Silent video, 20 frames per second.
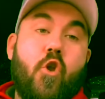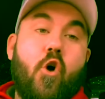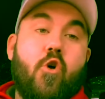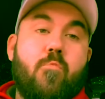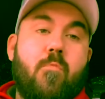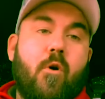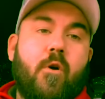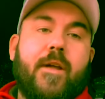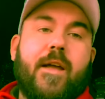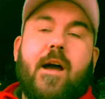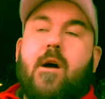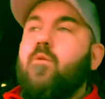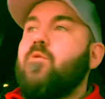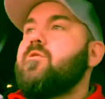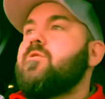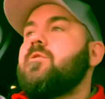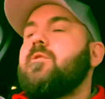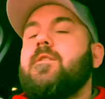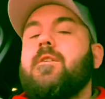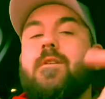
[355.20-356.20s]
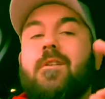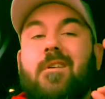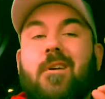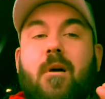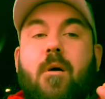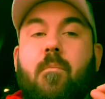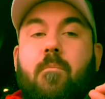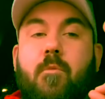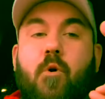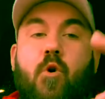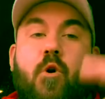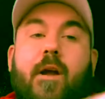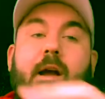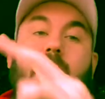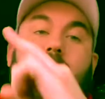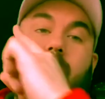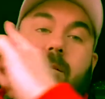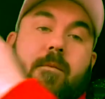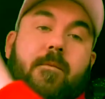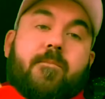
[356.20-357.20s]
nobody else.
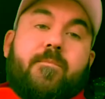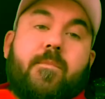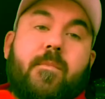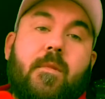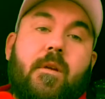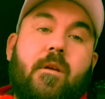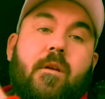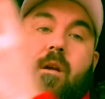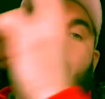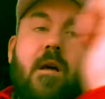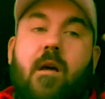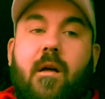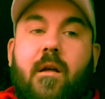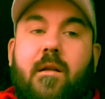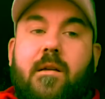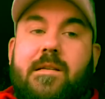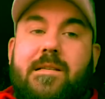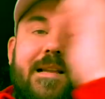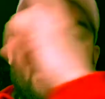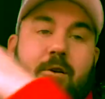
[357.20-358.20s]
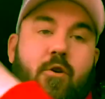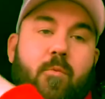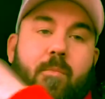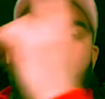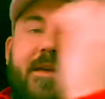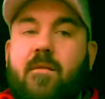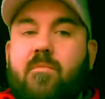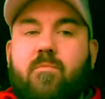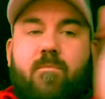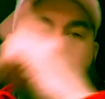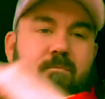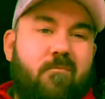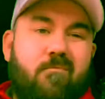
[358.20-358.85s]
Pucker. His link will be